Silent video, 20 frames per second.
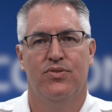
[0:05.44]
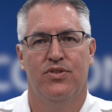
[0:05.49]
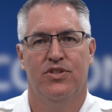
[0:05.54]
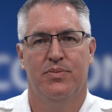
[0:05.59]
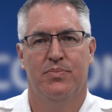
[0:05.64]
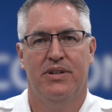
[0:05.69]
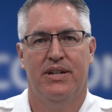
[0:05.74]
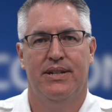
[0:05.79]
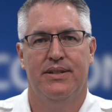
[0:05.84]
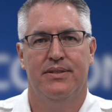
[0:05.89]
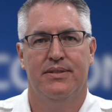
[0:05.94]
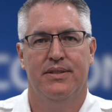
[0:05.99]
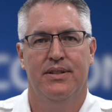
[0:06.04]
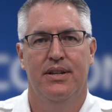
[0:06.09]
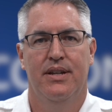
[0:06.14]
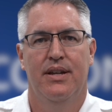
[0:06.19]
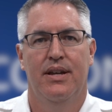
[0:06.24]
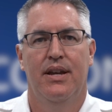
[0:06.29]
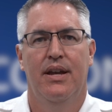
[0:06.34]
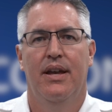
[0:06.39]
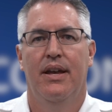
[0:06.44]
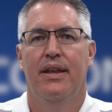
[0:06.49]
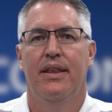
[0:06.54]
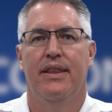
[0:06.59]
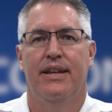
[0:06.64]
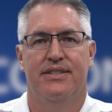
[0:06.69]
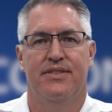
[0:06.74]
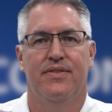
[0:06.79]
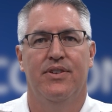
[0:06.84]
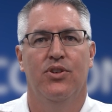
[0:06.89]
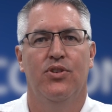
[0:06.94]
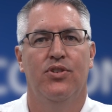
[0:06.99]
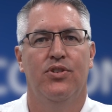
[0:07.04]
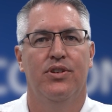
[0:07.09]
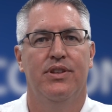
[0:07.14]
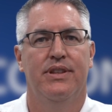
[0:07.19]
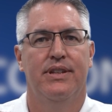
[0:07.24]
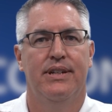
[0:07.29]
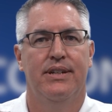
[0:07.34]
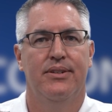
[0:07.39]
response, that's a very
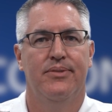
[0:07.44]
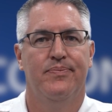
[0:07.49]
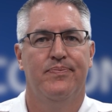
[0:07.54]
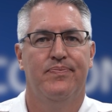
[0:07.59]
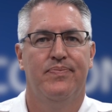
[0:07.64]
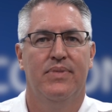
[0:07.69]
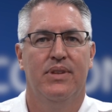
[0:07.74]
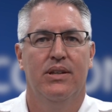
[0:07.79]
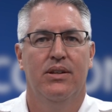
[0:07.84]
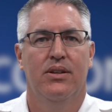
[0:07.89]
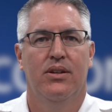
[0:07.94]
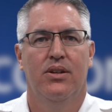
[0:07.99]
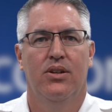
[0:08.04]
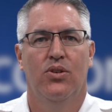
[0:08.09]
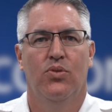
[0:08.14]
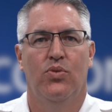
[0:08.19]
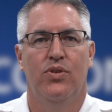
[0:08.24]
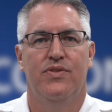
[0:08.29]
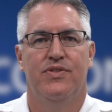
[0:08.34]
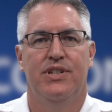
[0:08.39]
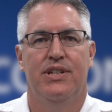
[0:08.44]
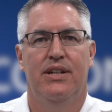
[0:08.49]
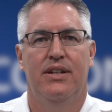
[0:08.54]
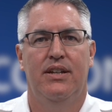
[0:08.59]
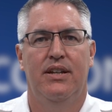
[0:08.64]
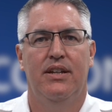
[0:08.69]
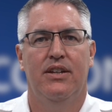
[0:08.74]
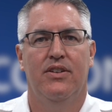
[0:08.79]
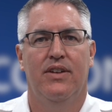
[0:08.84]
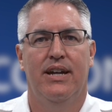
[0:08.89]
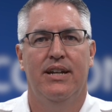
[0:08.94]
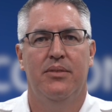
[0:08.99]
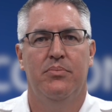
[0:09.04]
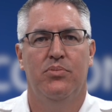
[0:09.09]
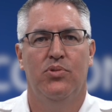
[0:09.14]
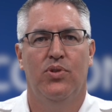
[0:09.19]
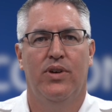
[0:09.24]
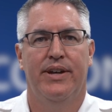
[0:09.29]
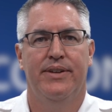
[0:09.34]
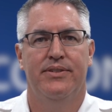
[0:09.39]
good thing. We've seen a decline in
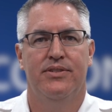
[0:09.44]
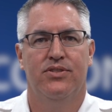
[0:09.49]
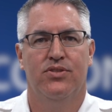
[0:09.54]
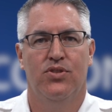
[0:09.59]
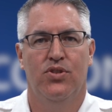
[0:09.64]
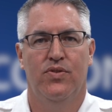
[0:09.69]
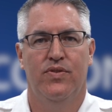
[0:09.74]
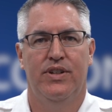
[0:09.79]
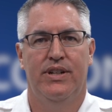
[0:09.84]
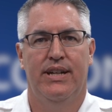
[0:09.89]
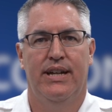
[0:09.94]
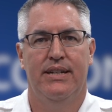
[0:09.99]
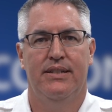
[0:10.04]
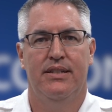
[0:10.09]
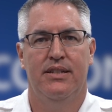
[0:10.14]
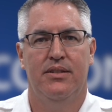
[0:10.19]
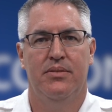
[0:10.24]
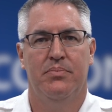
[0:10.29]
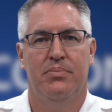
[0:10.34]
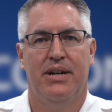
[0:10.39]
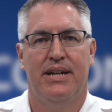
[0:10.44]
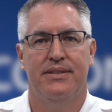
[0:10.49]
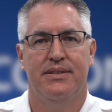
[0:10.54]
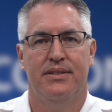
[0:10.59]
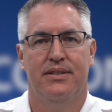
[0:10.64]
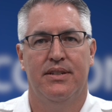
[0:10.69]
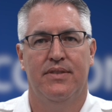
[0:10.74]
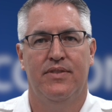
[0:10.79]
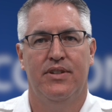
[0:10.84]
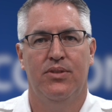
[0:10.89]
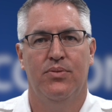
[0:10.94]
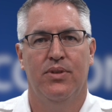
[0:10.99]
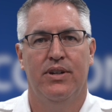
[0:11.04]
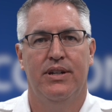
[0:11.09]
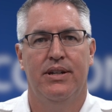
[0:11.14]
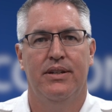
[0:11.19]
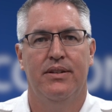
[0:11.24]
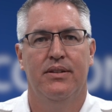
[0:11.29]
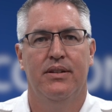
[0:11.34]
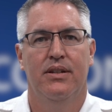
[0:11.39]
Blue Island's COVID 19 positivity
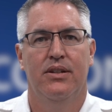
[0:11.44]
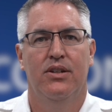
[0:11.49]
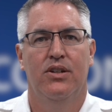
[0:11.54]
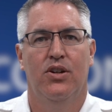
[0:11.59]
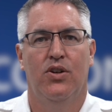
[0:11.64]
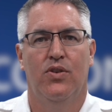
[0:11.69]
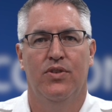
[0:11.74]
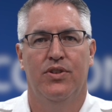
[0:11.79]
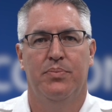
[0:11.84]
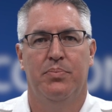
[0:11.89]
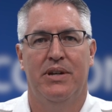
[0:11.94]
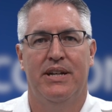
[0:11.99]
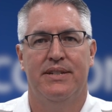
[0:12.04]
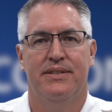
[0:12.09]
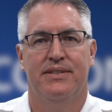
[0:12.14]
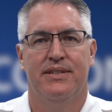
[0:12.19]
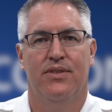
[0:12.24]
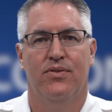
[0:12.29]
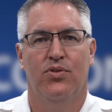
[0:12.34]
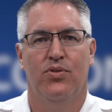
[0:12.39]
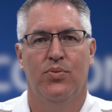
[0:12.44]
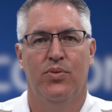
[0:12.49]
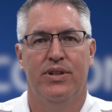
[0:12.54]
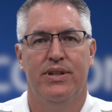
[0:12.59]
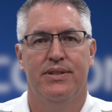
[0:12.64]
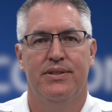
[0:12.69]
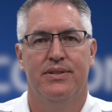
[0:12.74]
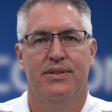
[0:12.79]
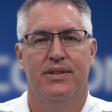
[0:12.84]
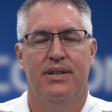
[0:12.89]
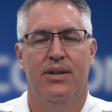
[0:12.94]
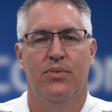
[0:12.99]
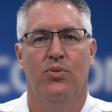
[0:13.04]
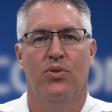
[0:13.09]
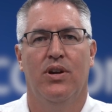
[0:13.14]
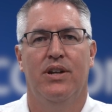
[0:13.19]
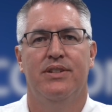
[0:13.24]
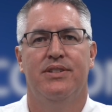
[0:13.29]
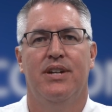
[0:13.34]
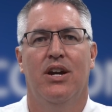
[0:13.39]
rating over the past several weeks, and we're
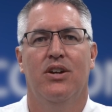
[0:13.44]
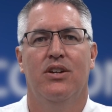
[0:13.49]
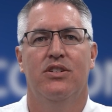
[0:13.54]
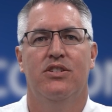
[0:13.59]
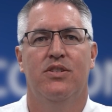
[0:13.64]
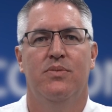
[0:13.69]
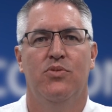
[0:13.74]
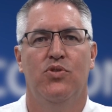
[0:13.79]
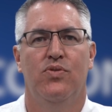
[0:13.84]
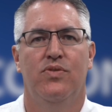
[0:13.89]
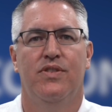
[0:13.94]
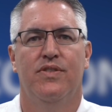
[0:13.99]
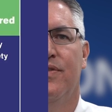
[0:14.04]
on target to move to